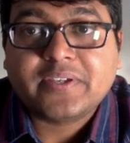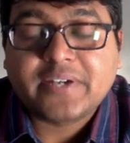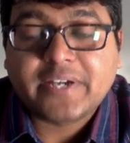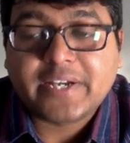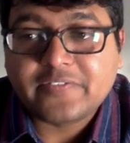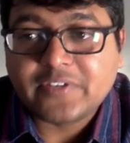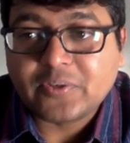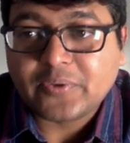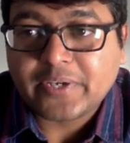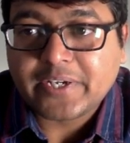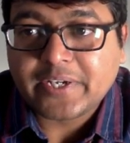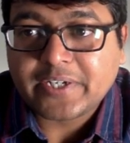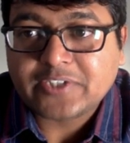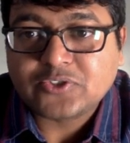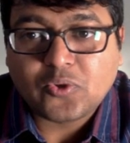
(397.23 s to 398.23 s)
right? We're
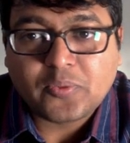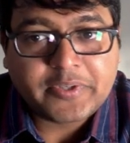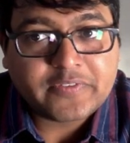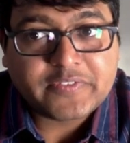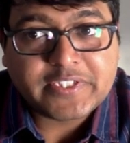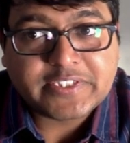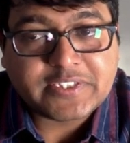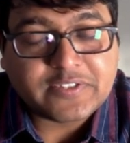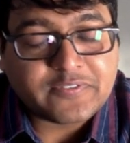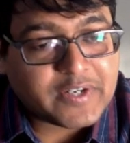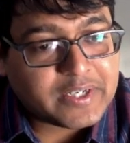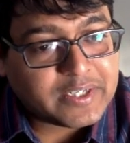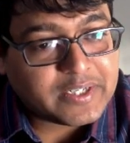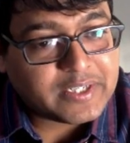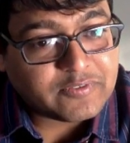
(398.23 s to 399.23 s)
looking at so many of these
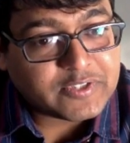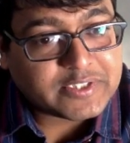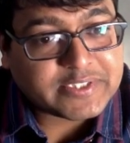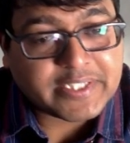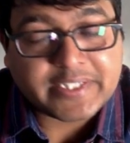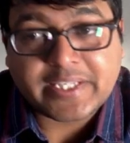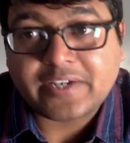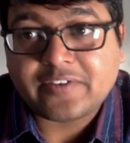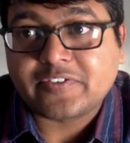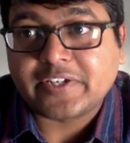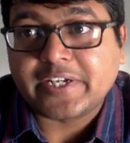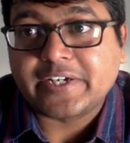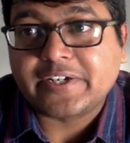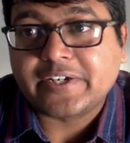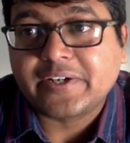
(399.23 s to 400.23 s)
demand levers, and they have
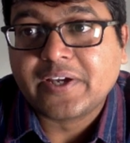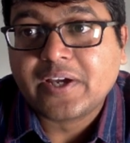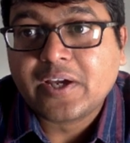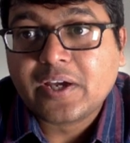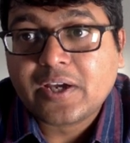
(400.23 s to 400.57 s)
created,